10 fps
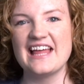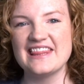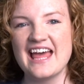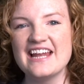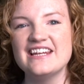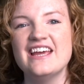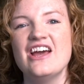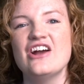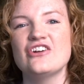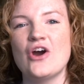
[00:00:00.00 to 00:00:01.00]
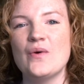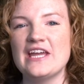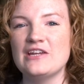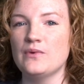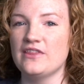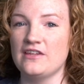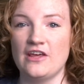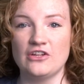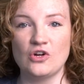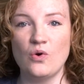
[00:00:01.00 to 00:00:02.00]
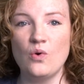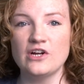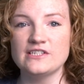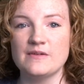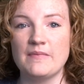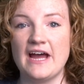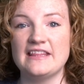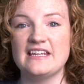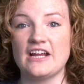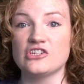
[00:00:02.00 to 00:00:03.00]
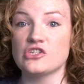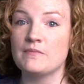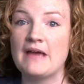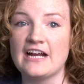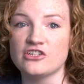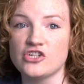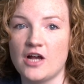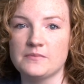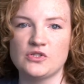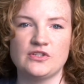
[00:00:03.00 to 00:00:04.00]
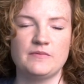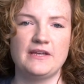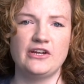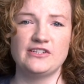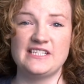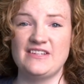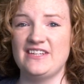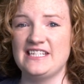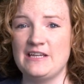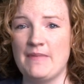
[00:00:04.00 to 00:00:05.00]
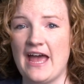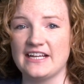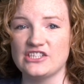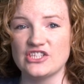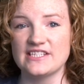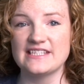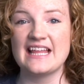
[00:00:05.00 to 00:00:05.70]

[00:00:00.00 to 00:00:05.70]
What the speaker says: and then go in with another core to buy the nicer backdrops or the bigger DVD packages,